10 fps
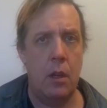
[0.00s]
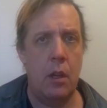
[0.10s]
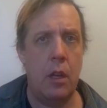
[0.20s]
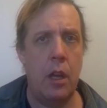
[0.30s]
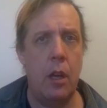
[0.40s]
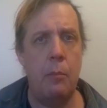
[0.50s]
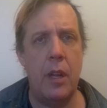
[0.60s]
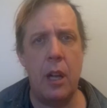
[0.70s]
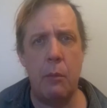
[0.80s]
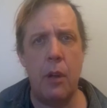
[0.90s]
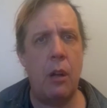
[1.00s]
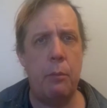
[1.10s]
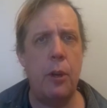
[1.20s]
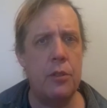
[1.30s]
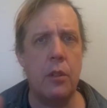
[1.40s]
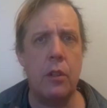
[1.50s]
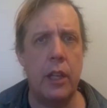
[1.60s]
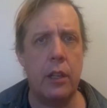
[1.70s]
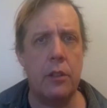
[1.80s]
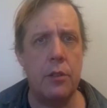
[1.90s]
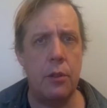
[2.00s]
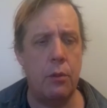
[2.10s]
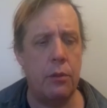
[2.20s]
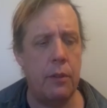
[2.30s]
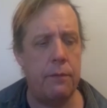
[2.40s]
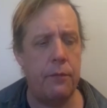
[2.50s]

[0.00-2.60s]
Um, and i will post a link to the,